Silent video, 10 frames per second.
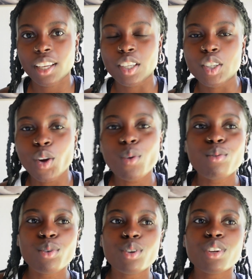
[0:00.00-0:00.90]
No
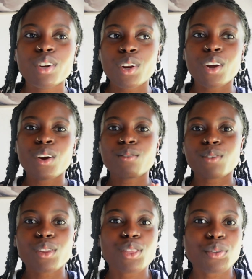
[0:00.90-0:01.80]
food
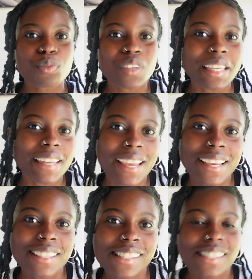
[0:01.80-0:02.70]
for 3
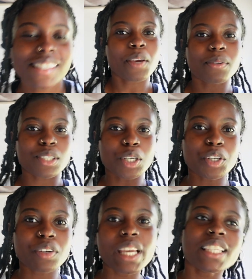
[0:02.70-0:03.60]
days. It was the
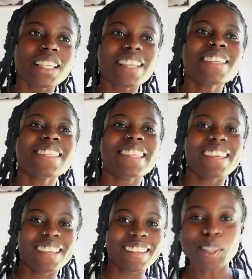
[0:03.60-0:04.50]
craziest
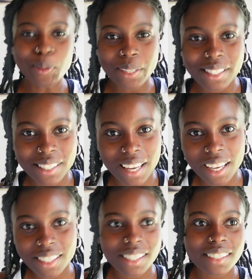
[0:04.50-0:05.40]
thing. Lucas and
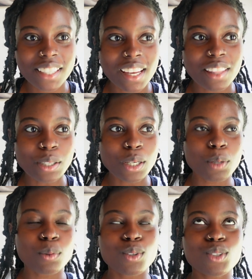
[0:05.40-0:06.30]
I did it together.
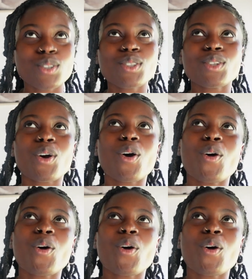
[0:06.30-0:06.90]
It was so